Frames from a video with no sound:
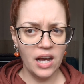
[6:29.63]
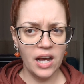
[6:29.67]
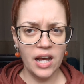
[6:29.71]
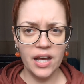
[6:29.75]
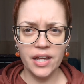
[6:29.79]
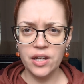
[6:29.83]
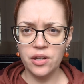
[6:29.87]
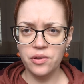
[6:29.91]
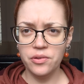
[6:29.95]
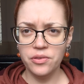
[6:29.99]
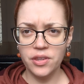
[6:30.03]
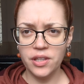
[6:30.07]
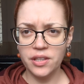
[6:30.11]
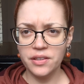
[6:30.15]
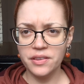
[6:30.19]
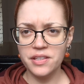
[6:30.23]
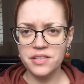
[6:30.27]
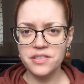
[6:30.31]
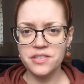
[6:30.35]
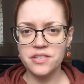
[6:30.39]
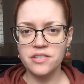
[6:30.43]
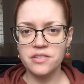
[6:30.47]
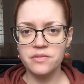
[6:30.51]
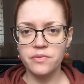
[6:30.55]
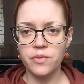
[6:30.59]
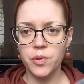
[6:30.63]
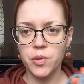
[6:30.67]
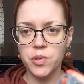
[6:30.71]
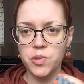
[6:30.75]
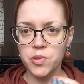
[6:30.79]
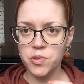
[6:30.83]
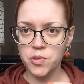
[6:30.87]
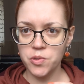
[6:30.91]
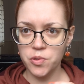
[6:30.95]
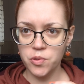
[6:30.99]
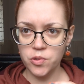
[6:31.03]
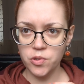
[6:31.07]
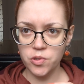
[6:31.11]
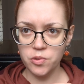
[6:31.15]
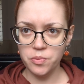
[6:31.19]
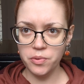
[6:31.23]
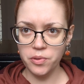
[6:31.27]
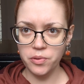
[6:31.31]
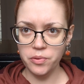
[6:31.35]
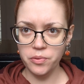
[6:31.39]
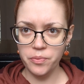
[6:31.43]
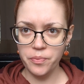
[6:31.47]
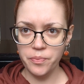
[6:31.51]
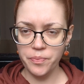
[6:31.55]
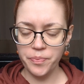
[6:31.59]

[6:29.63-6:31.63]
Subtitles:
I don't think this is very suitable,